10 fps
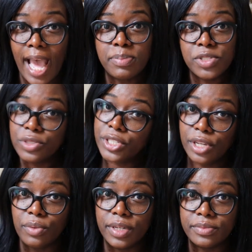Absolutely
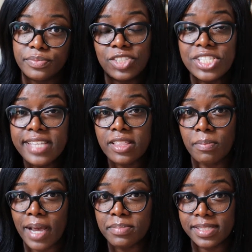no one. Just like
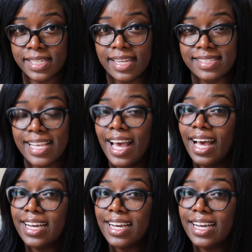the Bible says,